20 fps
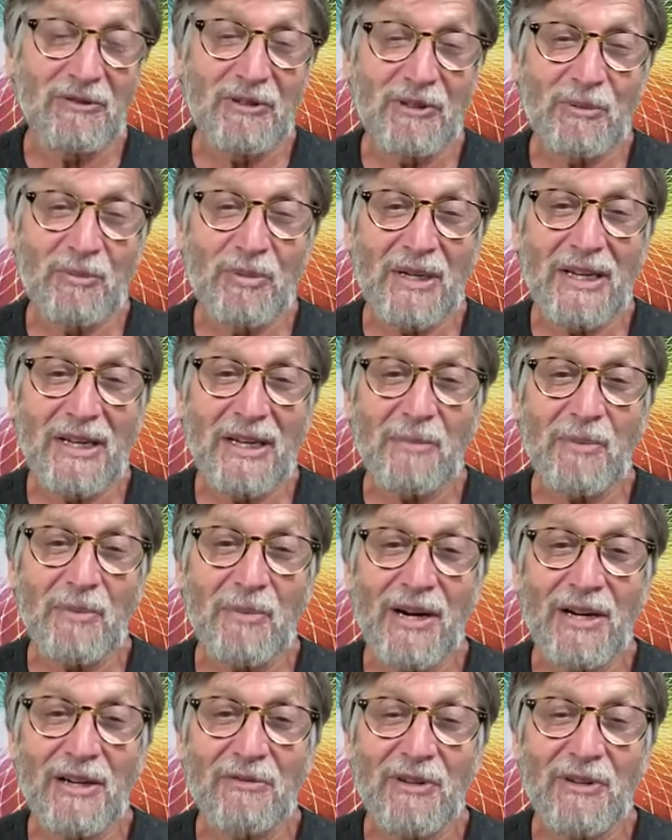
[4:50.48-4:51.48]
for being a
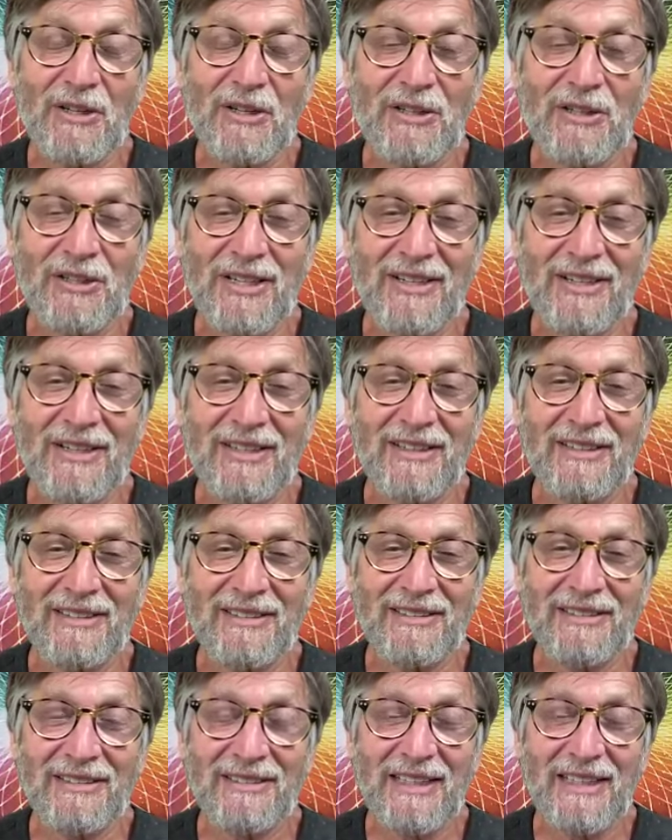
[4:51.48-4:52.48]
part of our share
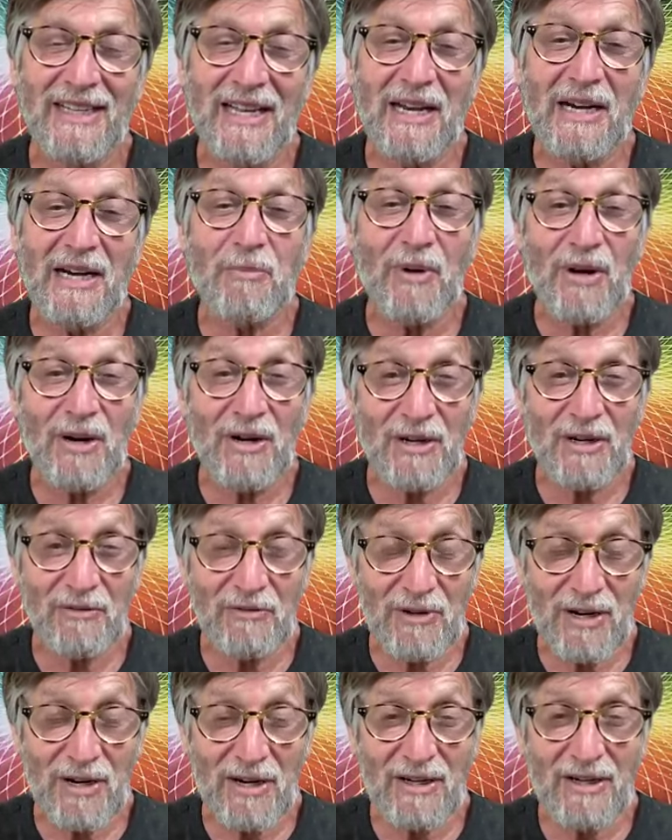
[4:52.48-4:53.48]
and a part
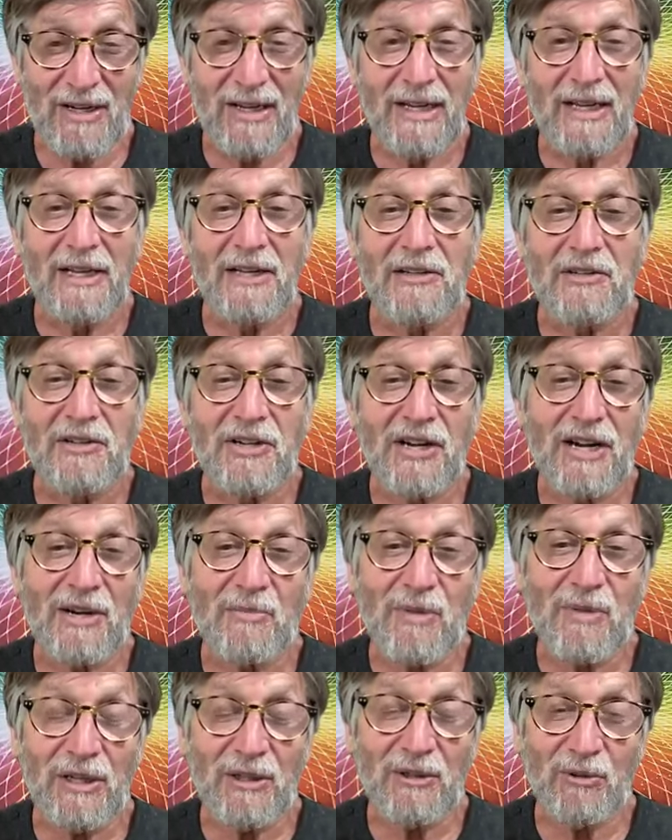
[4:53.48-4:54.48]
of our
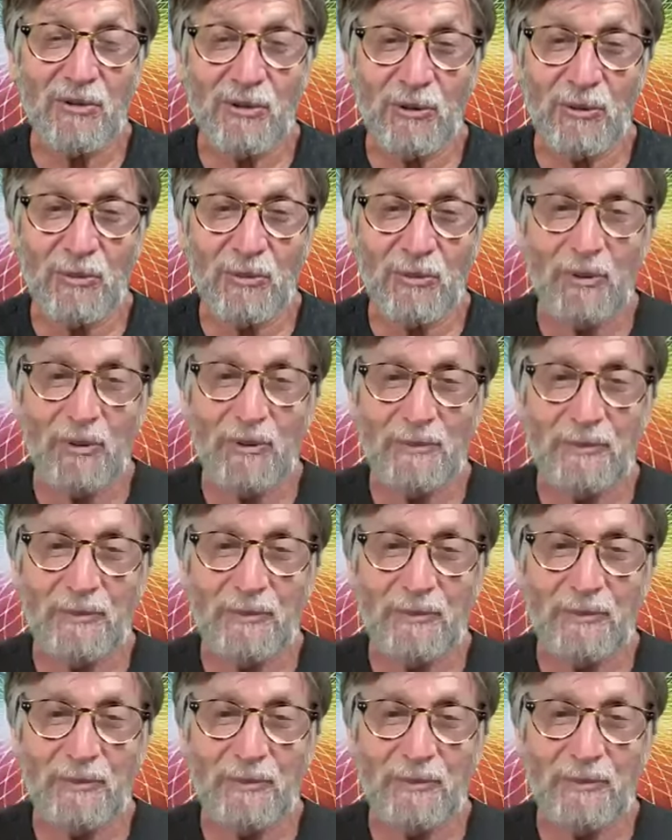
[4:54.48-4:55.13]
GenMed group.